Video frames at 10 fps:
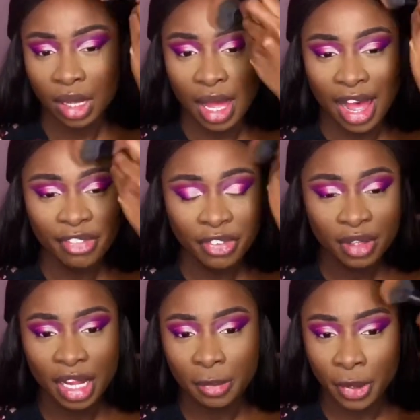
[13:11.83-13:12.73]
I feel
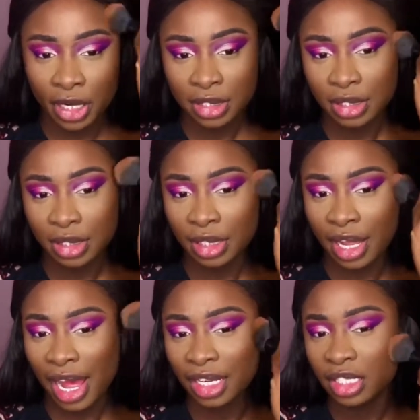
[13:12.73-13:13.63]
like personally,
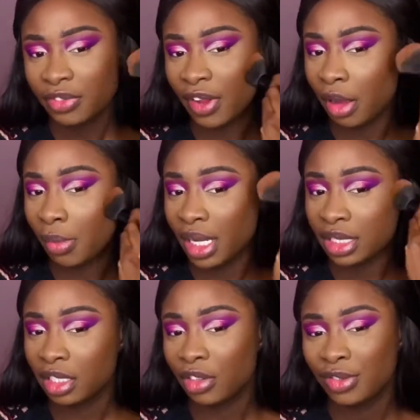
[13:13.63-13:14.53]
I just found
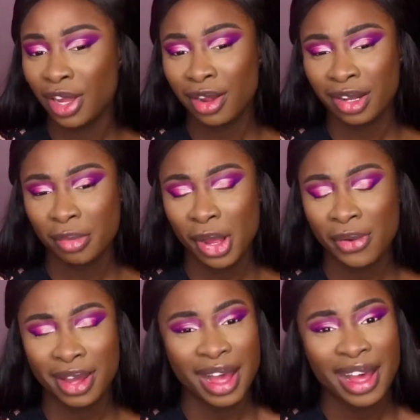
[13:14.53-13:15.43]
myself talking
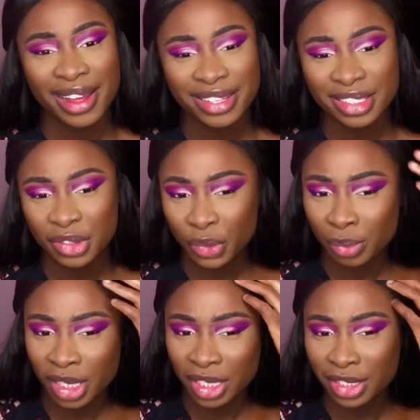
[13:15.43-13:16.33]
about guys too
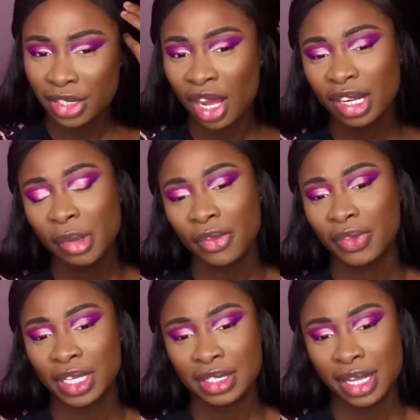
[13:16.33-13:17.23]
much, talking about
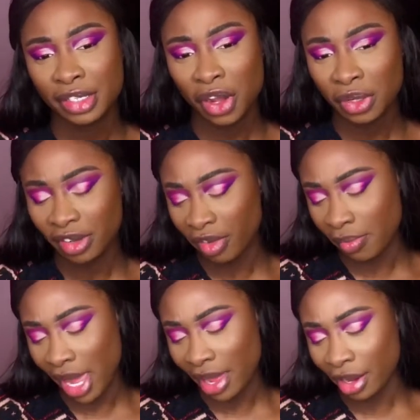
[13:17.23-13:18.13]
things that don't even
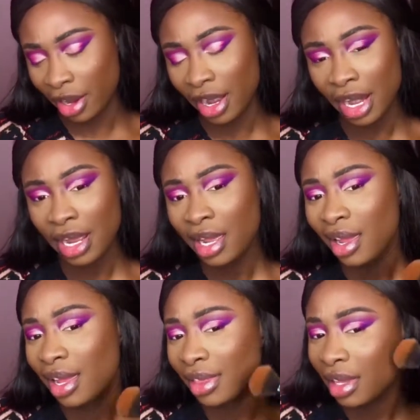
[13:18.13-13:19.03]
matter.
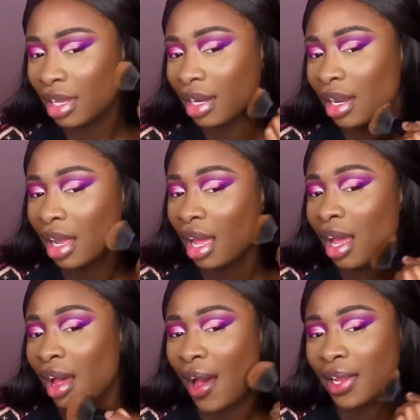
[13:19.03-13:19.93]
And then
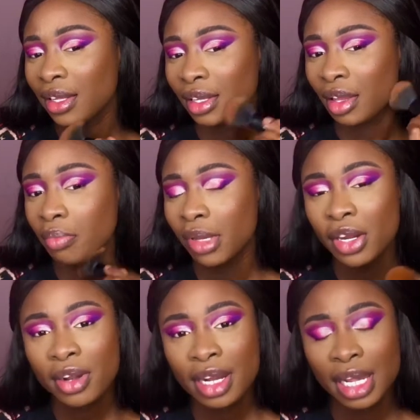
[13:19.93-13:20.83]
I look in the
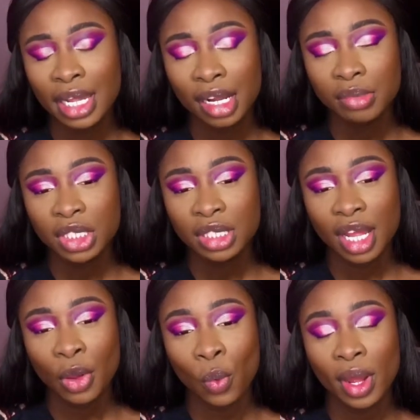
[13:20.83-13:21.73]
mirror and I'm just
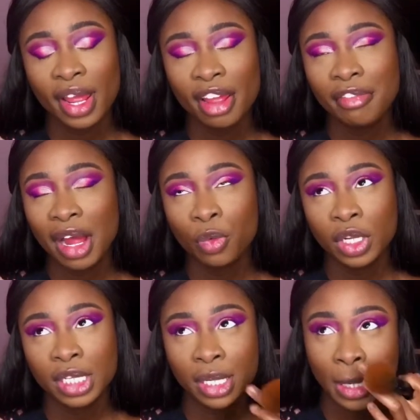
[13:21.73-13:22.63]
like, what have I
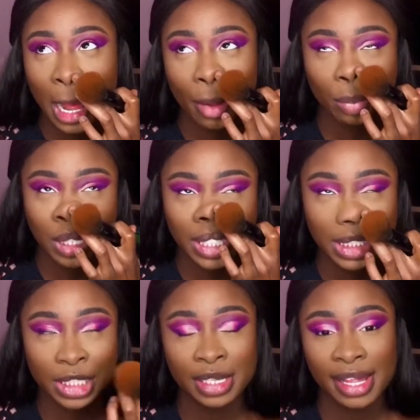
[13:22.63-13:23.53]
really
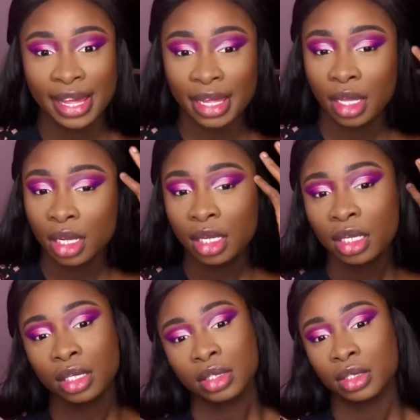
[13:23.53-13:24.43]
accomplished that
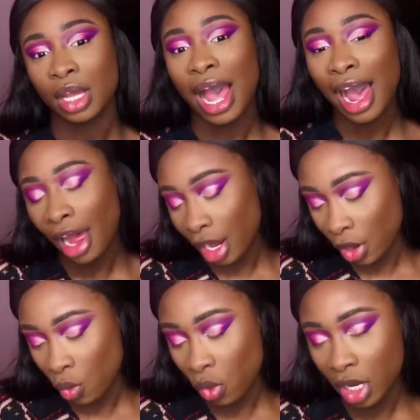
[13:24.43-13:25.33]
I
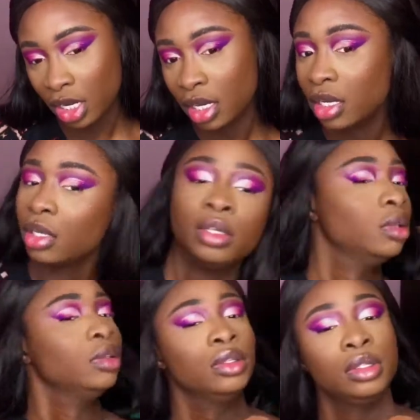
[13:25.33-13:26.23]
wanted,
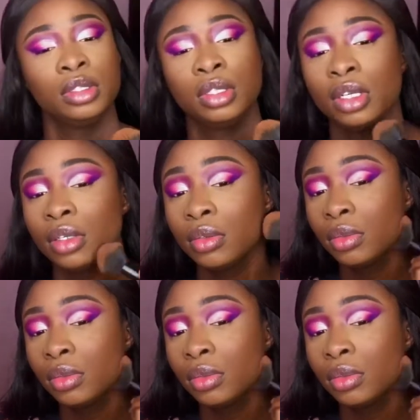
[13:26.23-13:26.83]
you know?